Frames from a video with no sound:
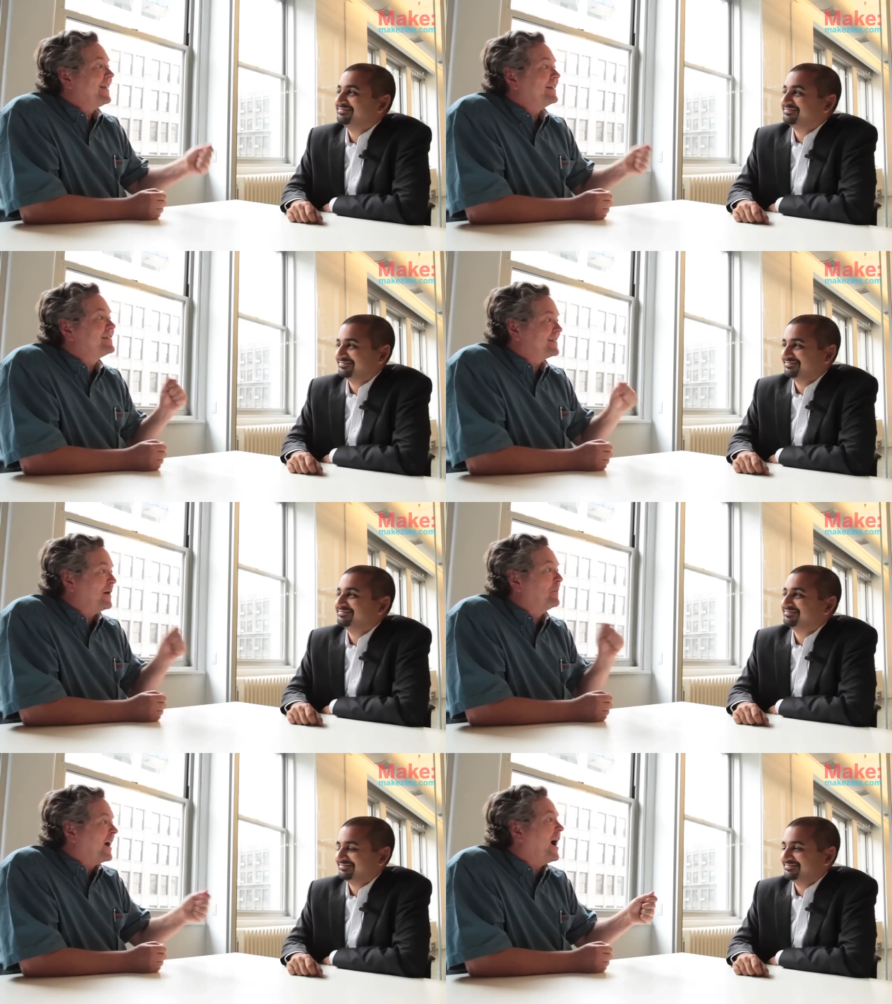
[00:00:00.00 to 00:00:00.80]
Speaker 1: that's
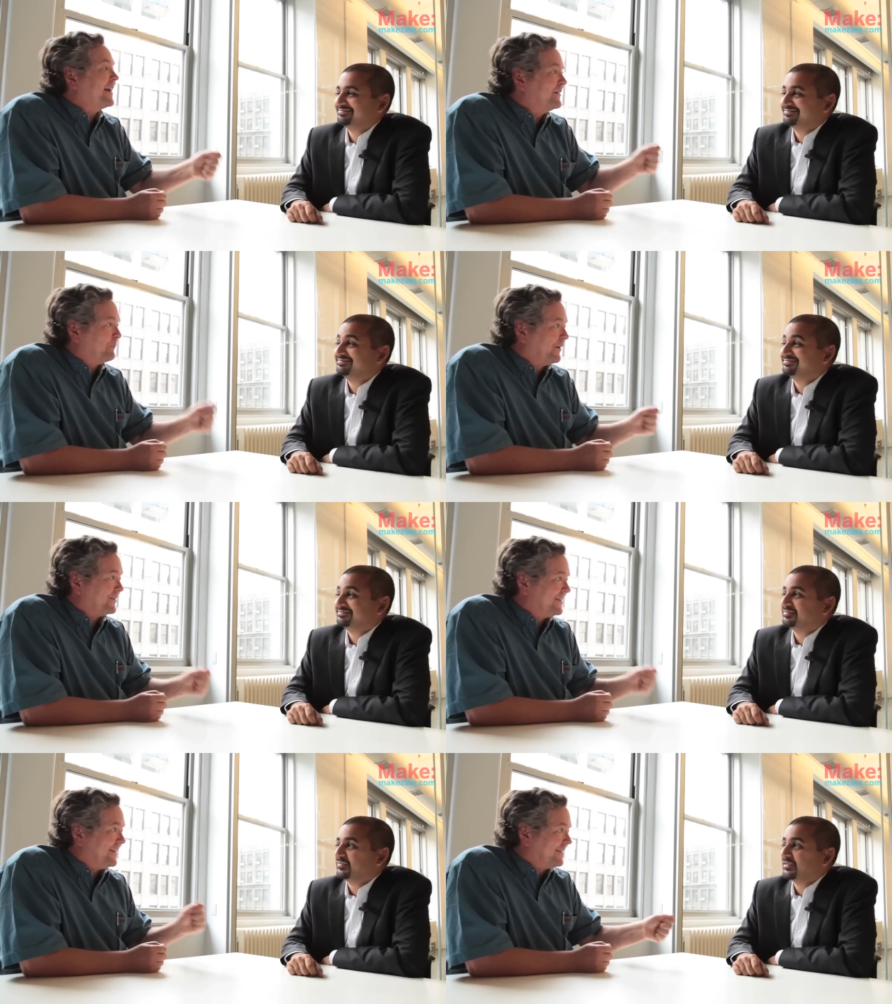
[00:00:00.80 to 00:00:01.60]
some kind of
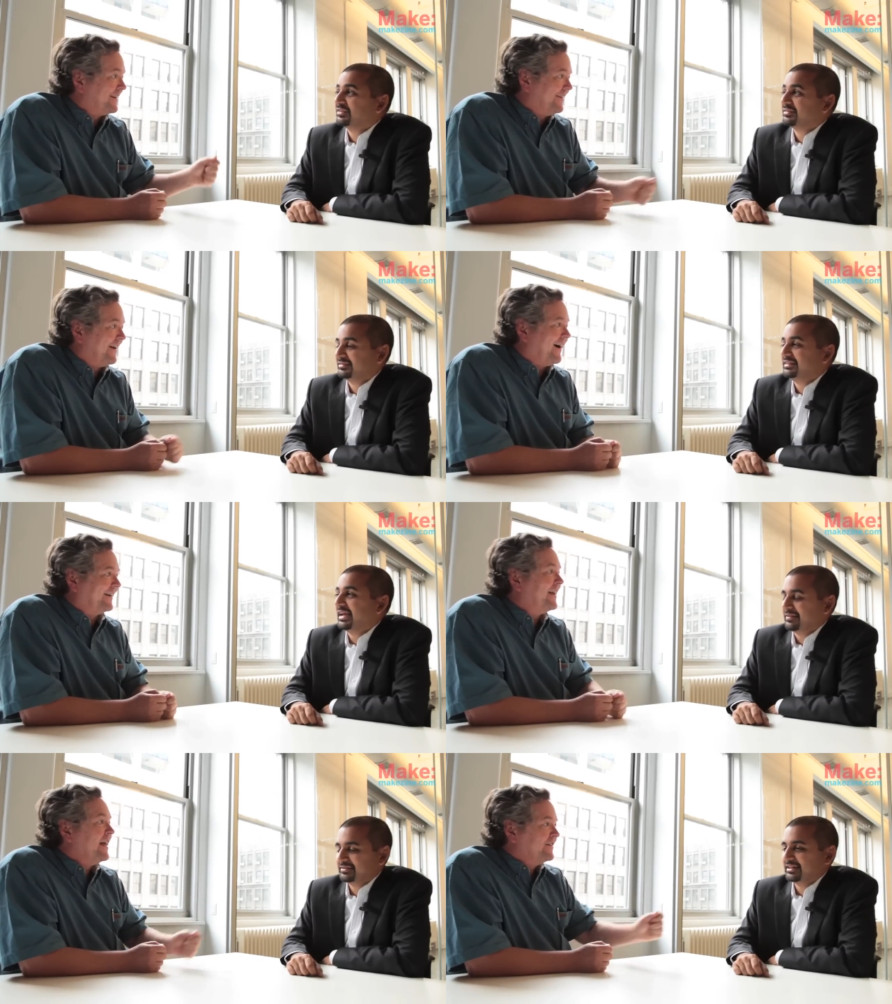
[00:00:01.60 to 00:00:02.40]
person that they're not.
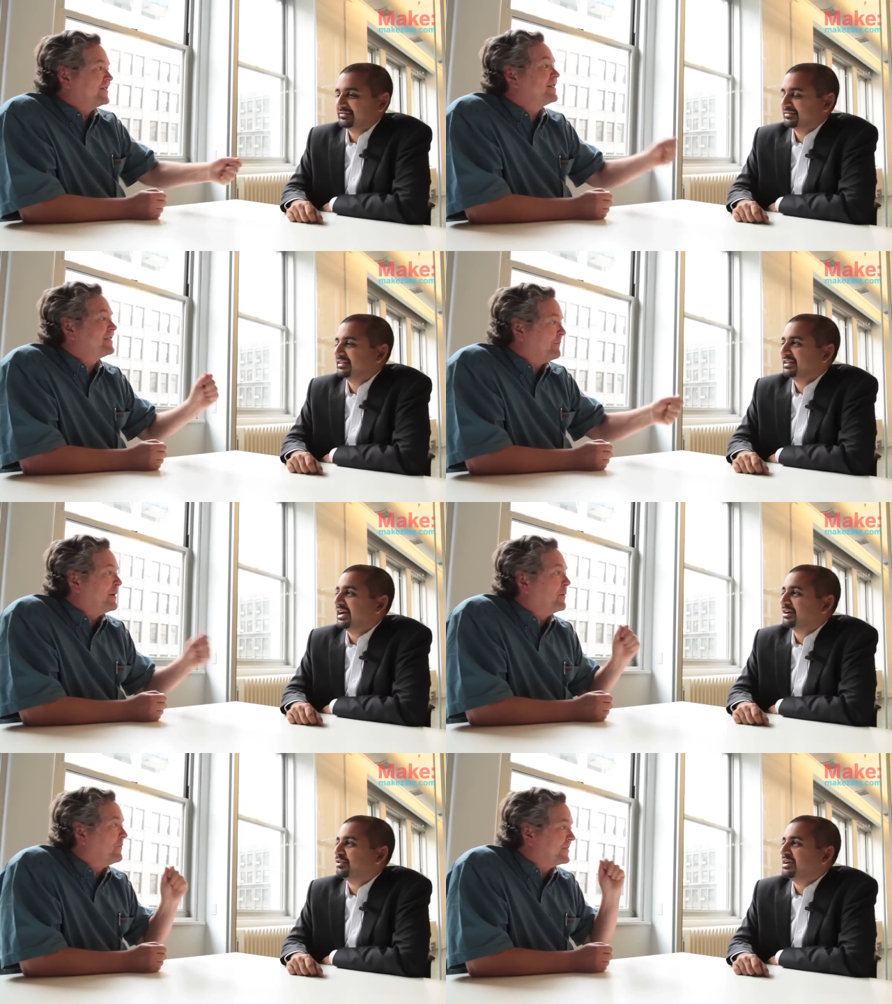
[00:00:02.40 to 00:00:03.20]
Yeah, that's, just as some
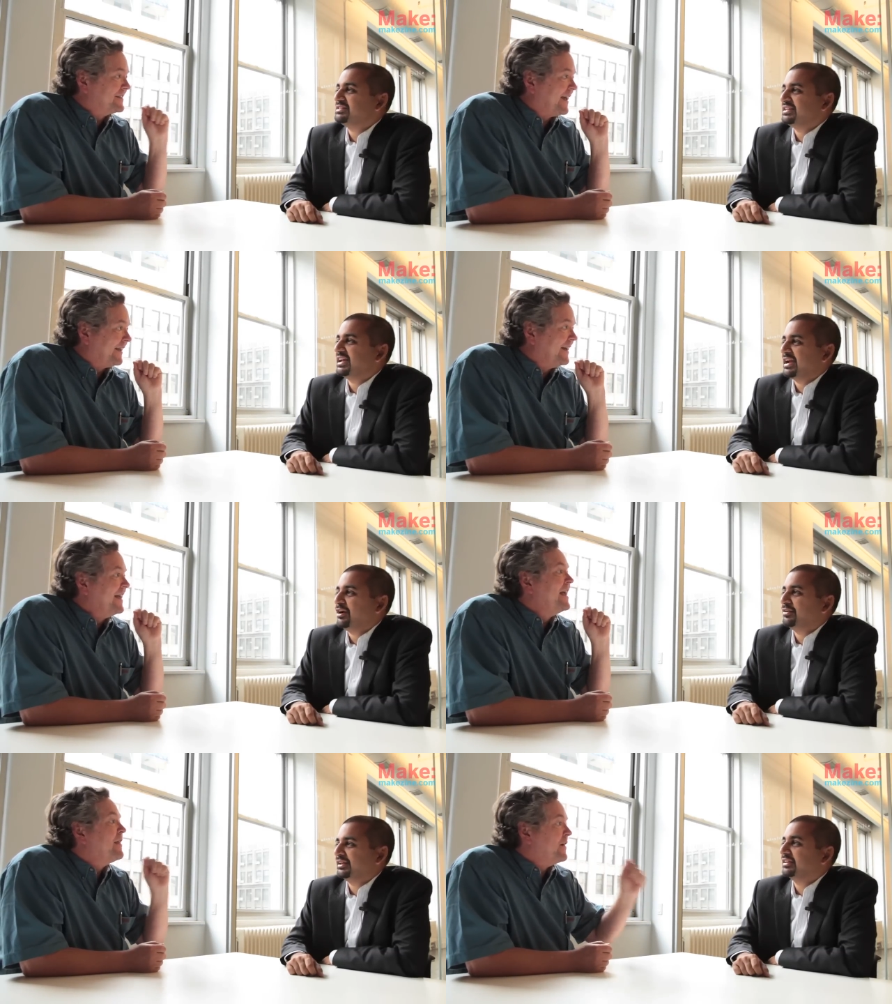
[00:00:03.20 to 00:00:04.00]
people will say
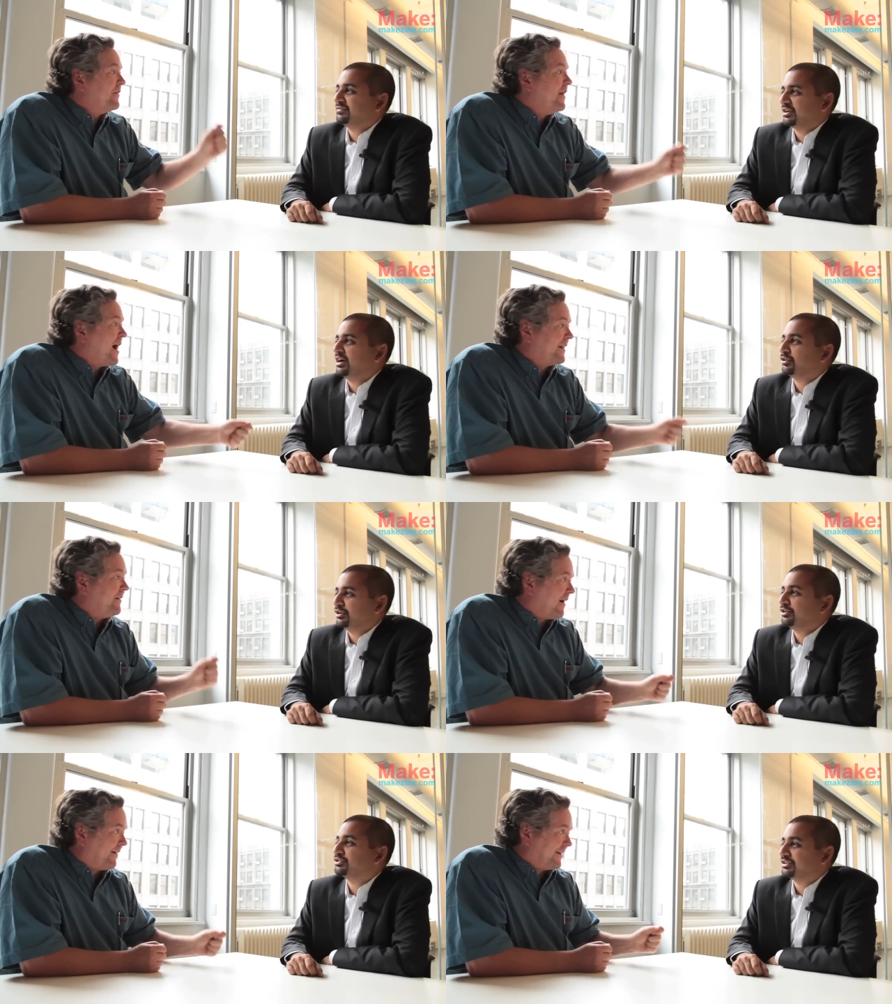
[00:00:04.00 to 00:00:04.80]
hair and they are not an
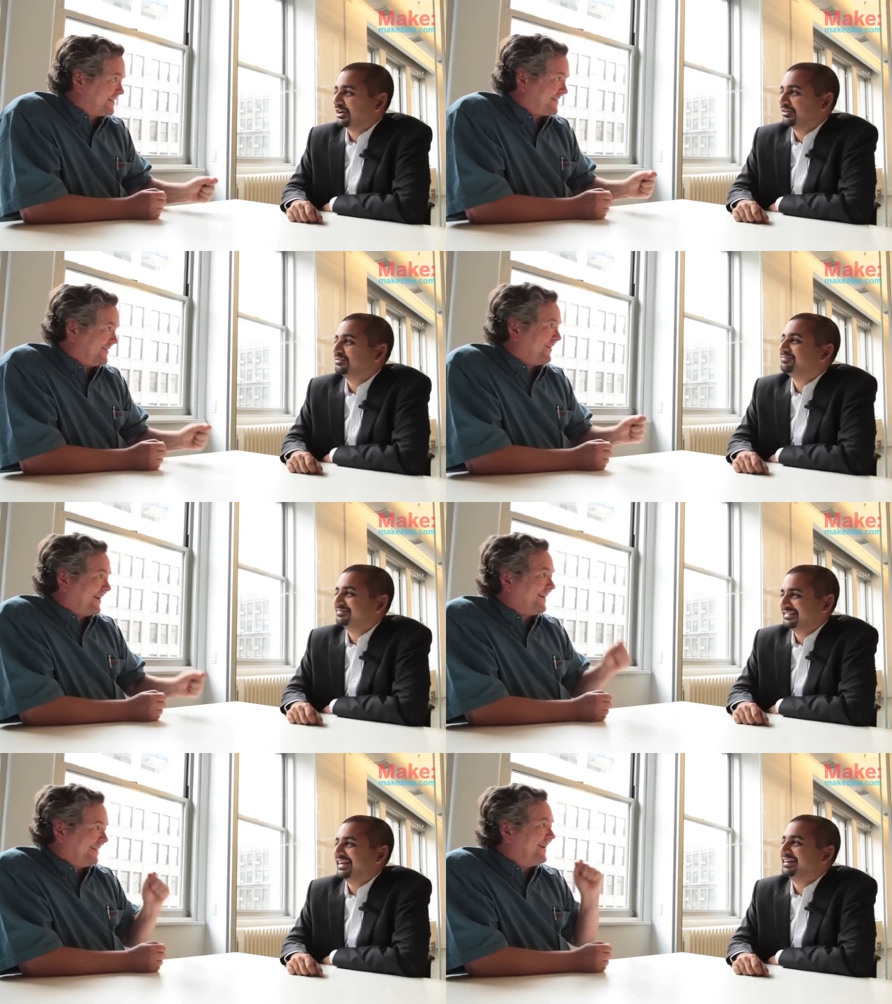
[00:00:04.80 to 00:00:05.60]
artist, ago.
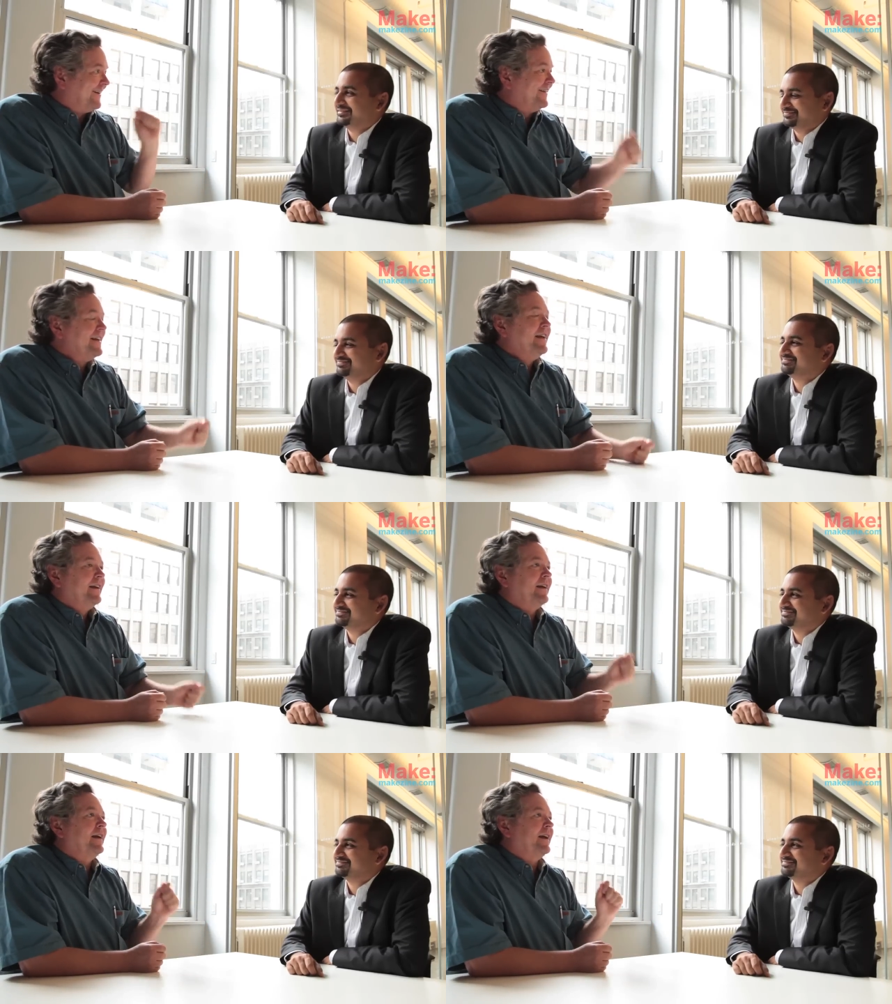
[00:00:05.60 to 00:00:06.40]
right? Yeah. You know,
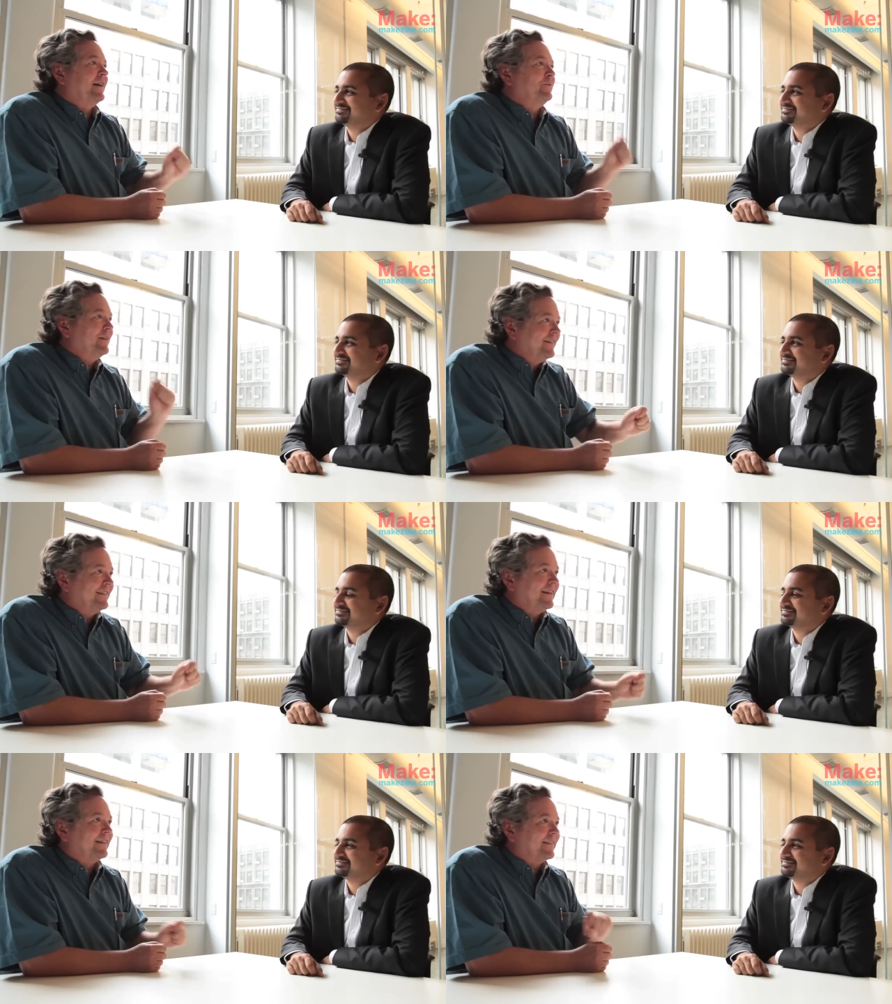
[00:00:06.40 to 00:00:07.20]
and I really
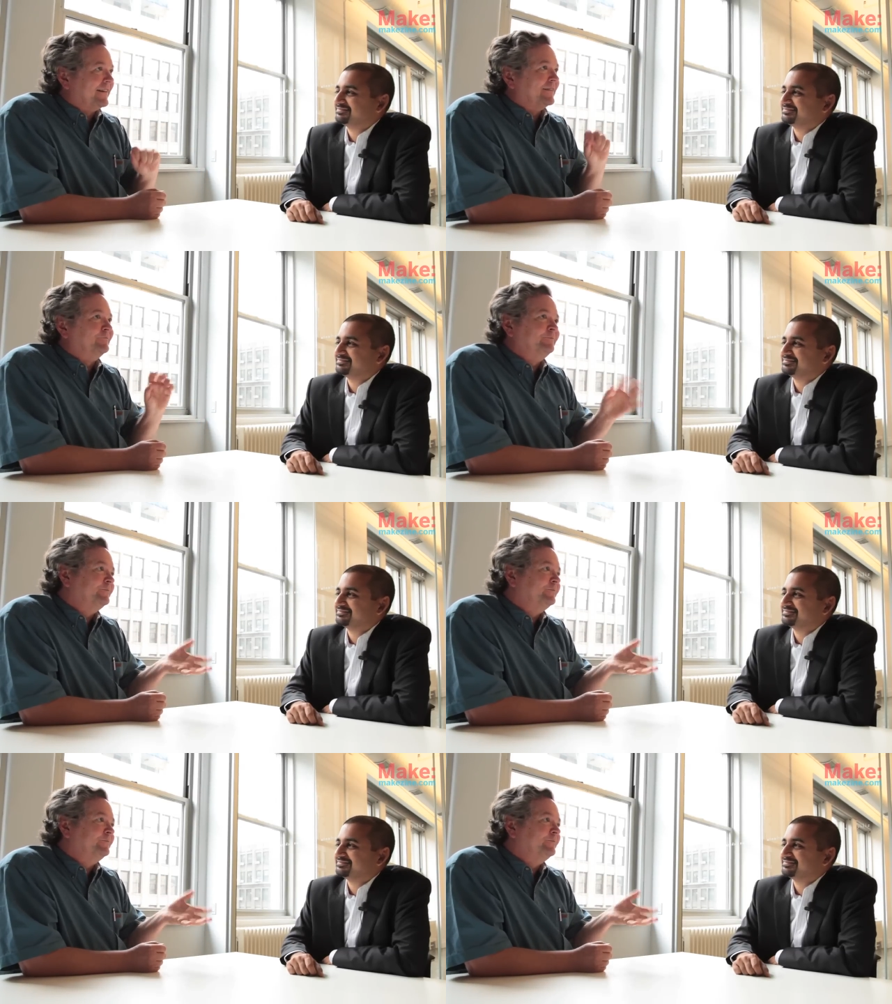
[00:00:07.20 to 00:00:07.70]
think the